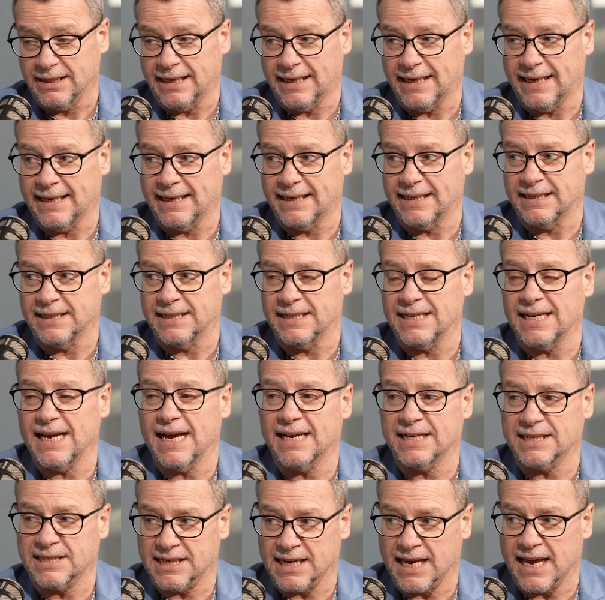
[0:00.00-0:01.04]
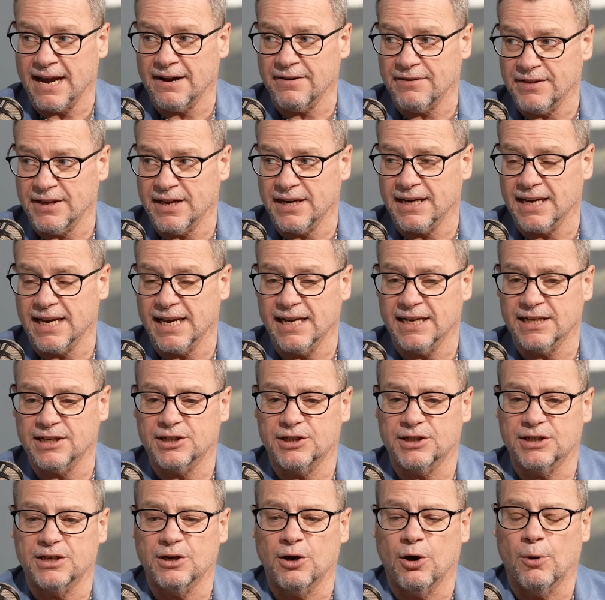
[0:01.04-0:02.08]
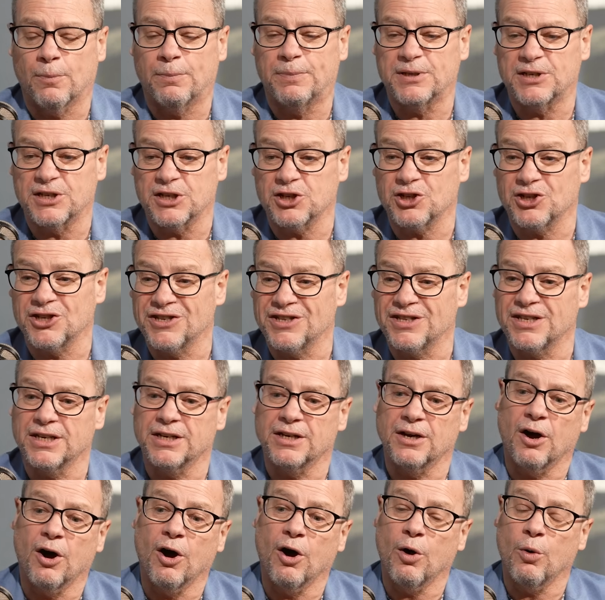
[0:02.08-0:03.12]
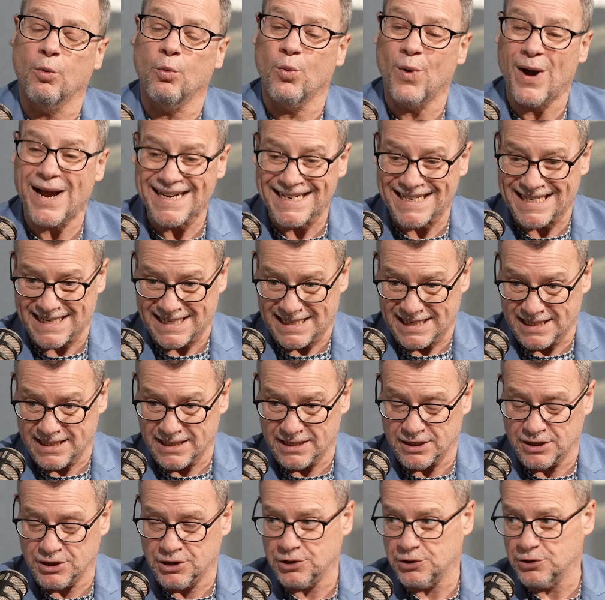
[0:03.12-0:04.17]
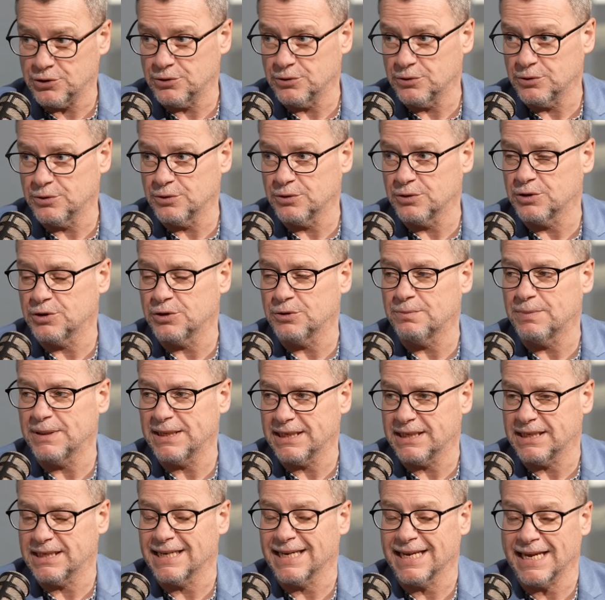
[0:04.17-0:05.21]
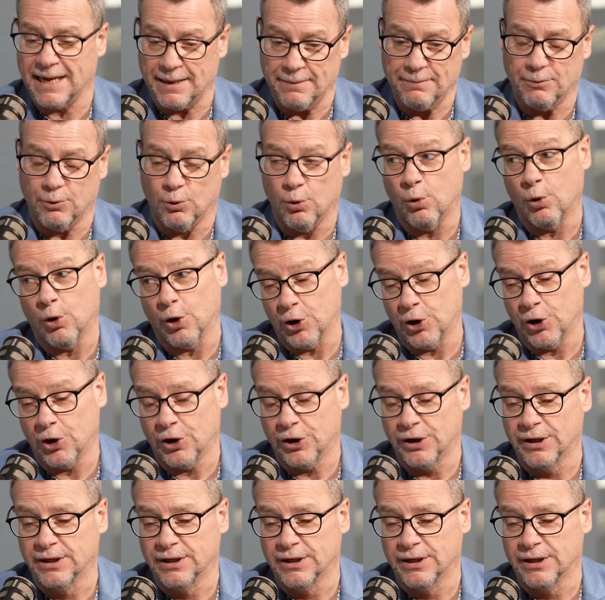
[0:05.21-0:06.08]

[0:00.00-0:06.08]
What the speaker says: and he has to carry that against opposition that are weighted to beat him or her.